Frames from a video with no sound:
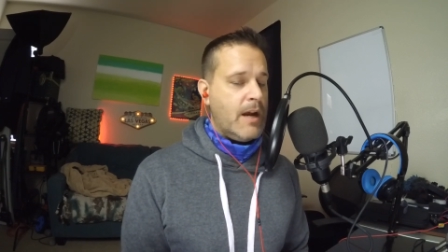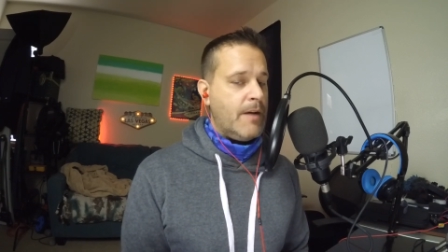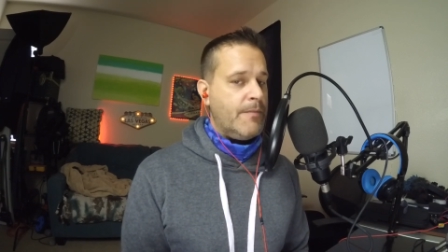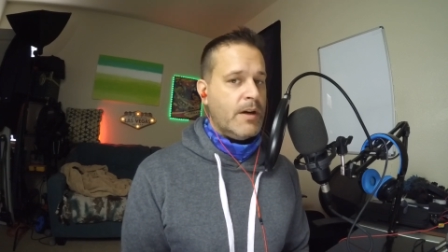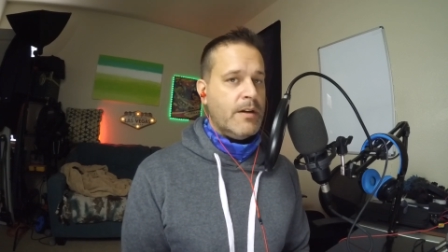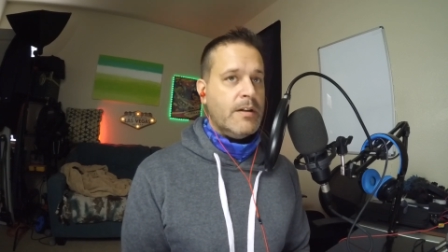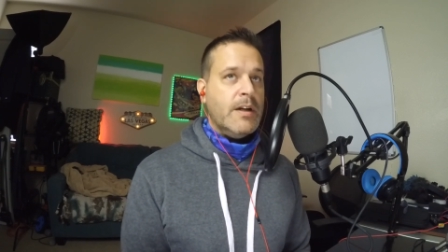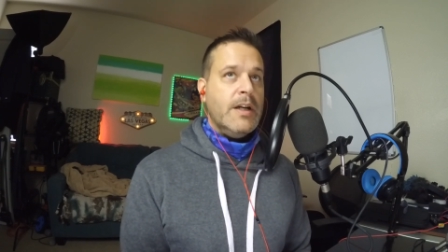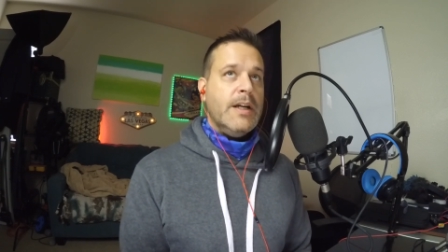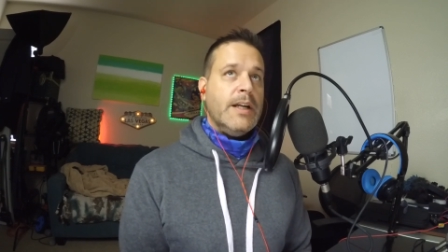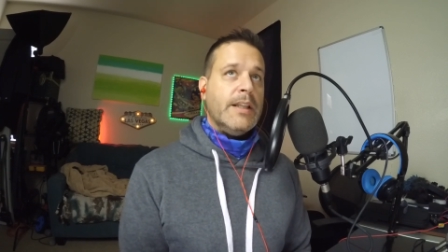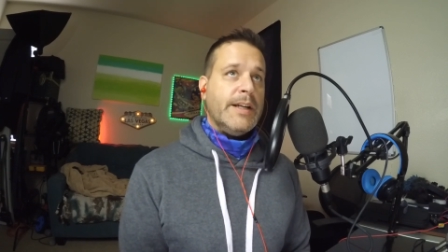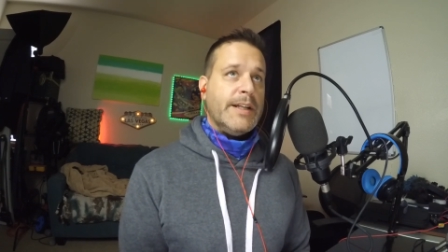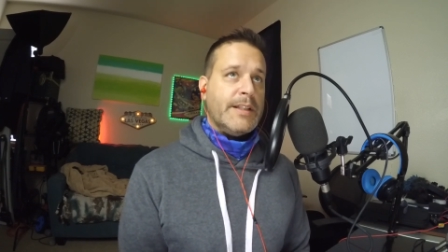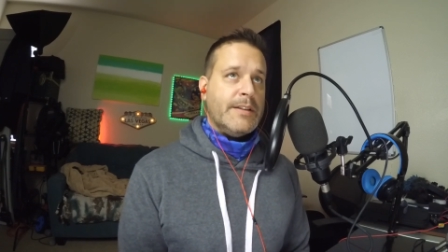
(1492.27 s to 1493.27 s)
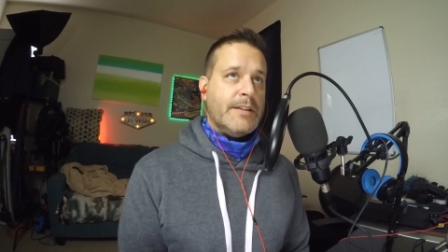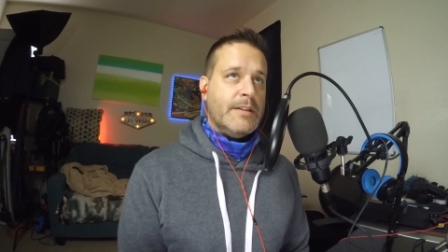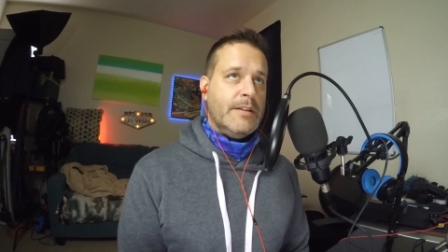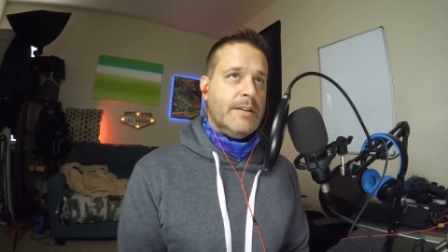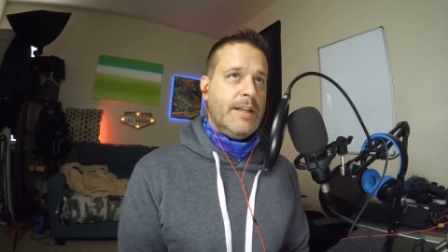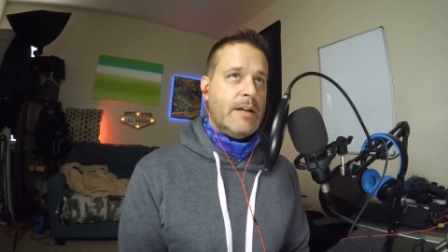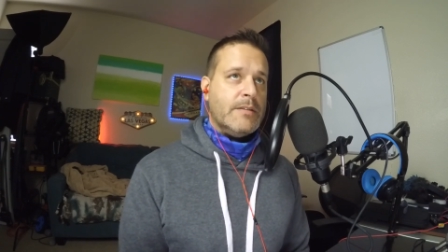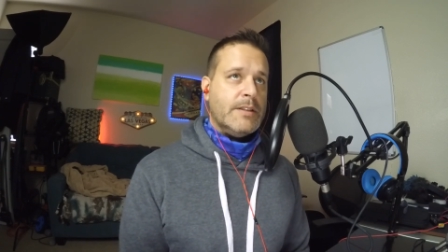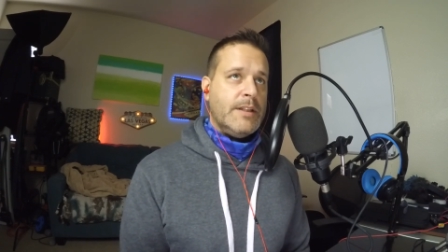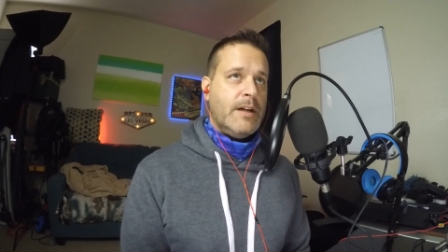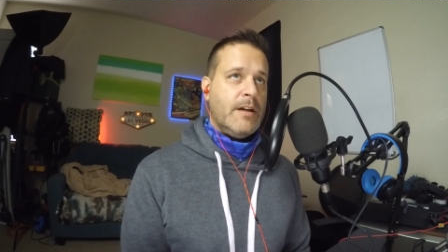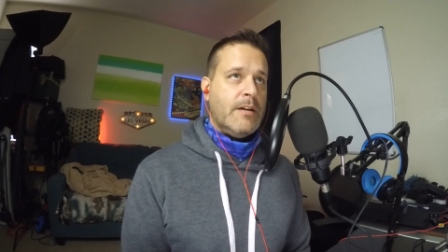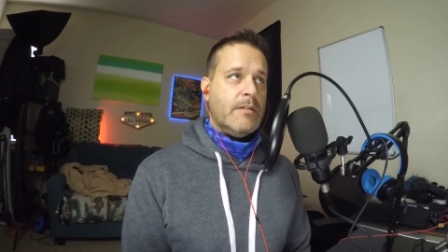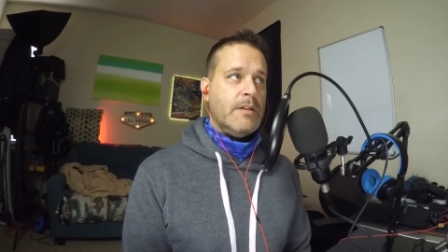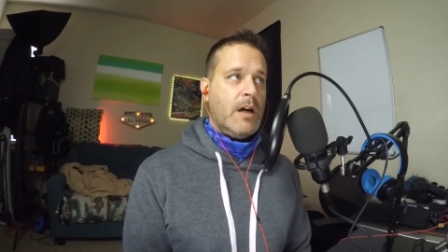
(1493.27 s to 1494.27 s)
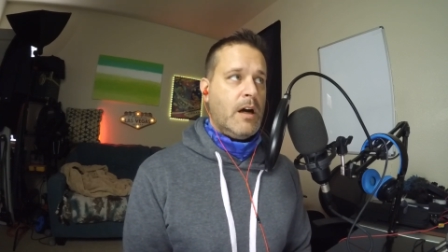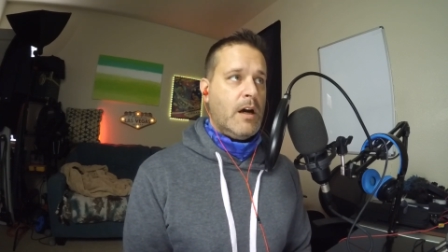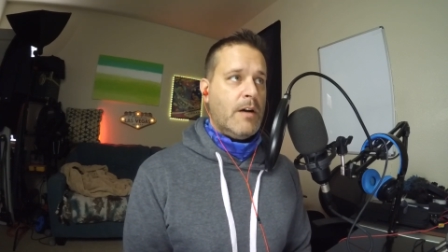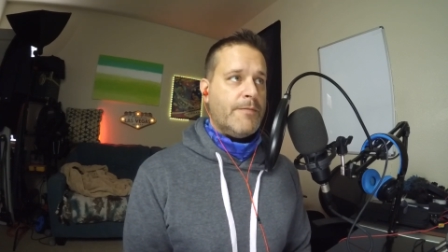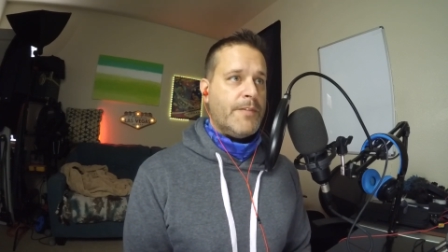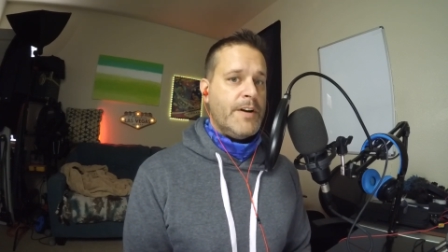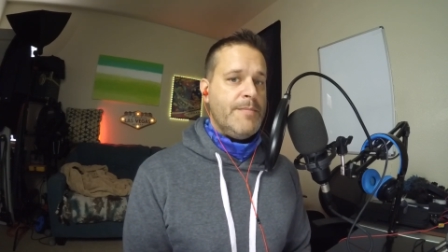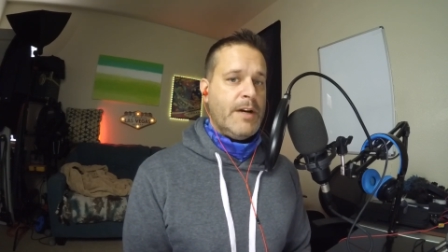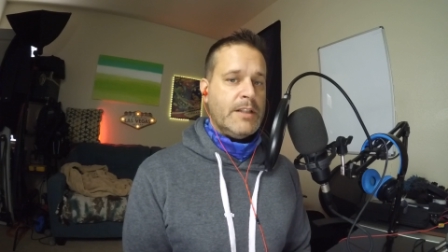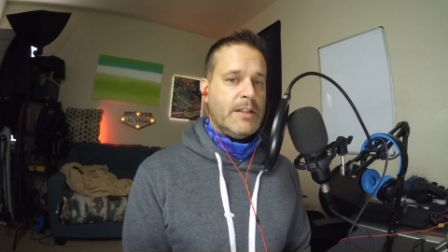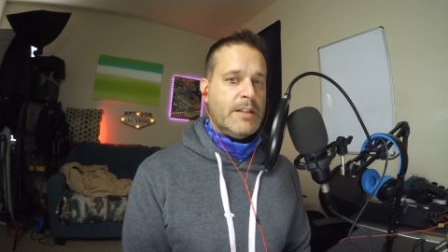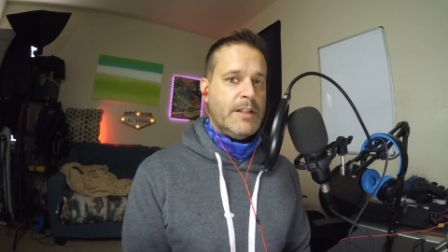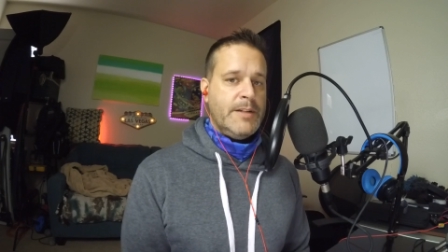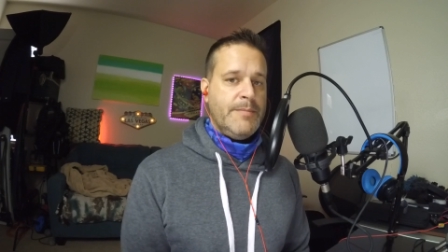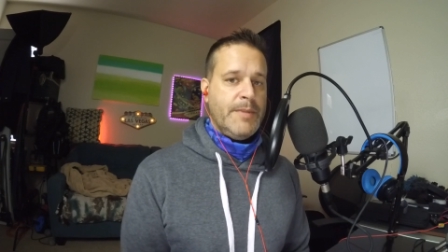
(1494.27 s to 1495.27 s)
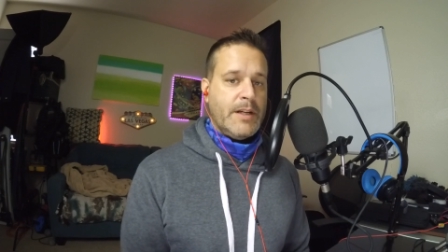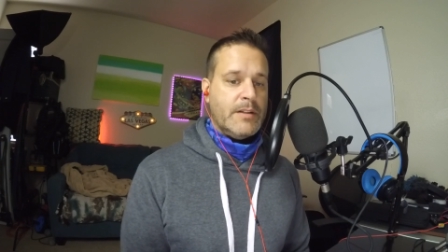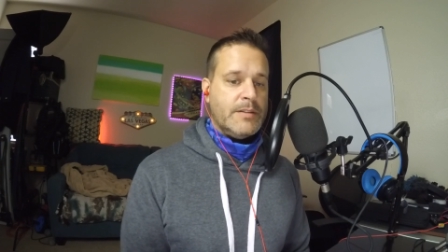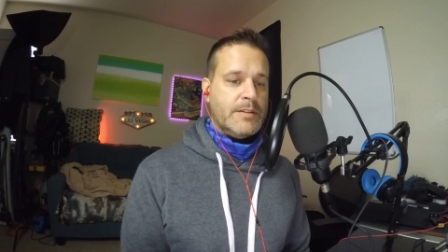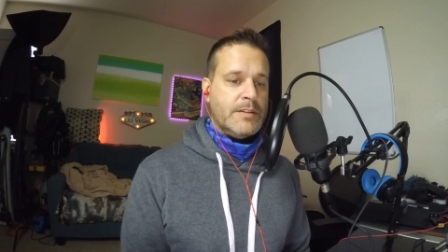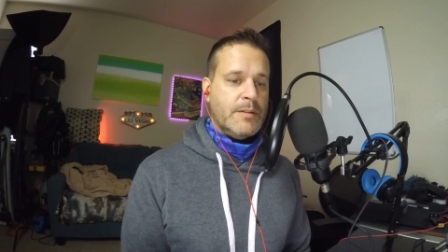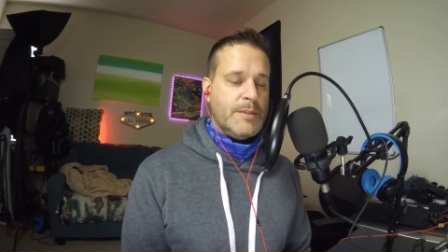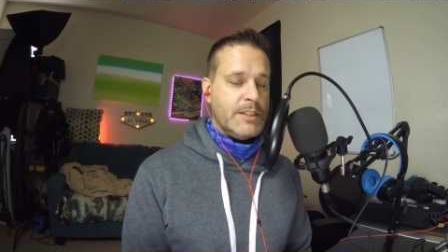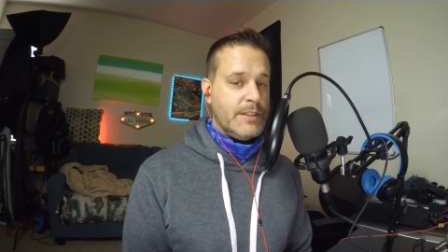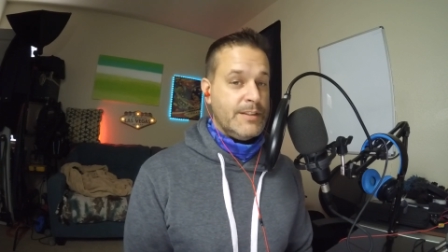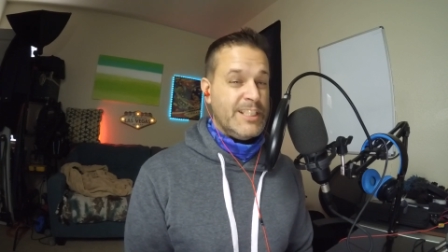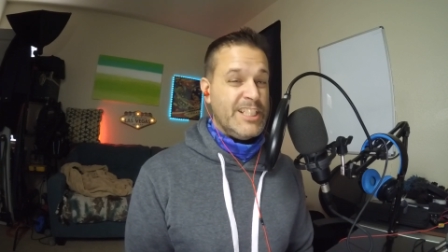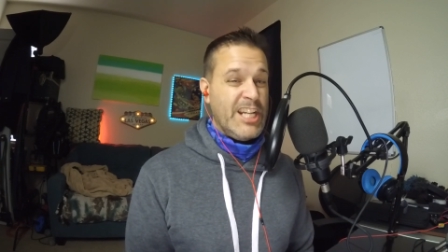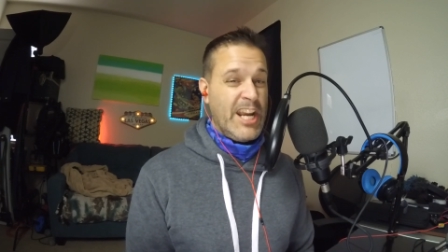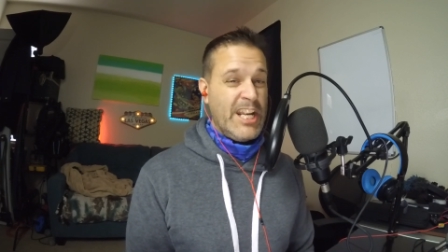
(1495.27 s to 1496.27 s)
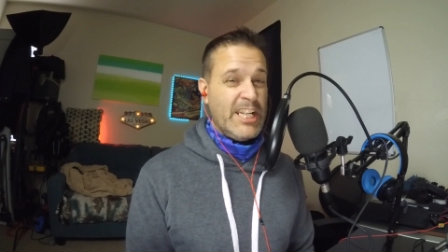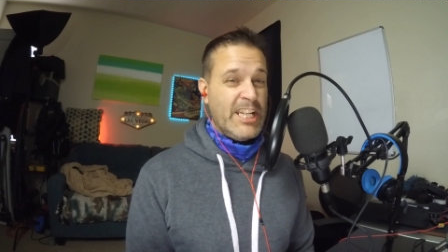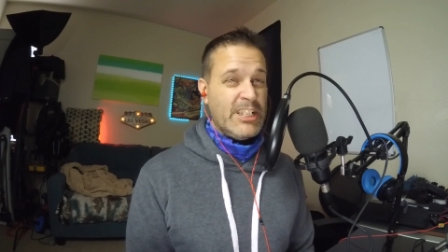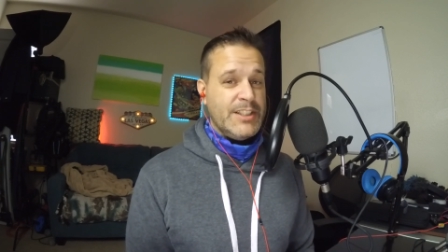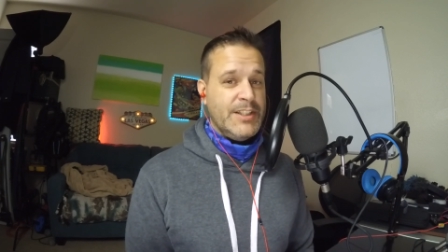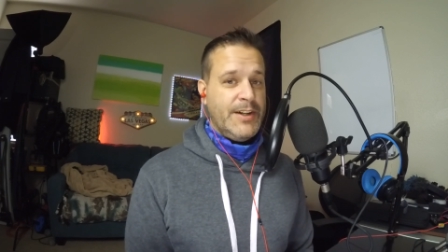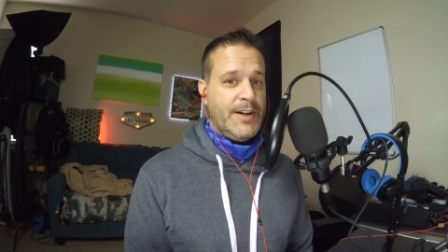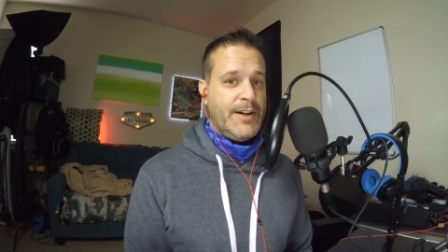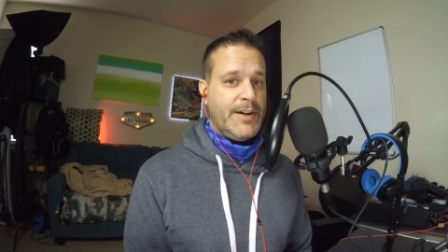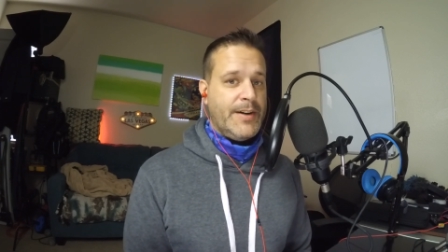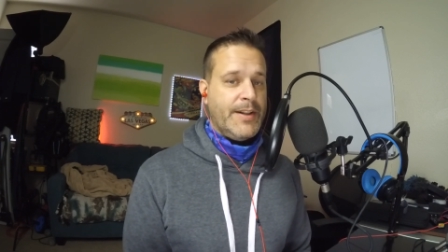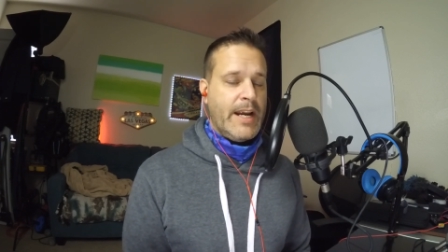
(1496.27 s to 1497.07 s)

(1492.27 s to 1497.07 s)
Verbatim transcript: I wonder, like, downtown Fremont Street, because so much has changed there.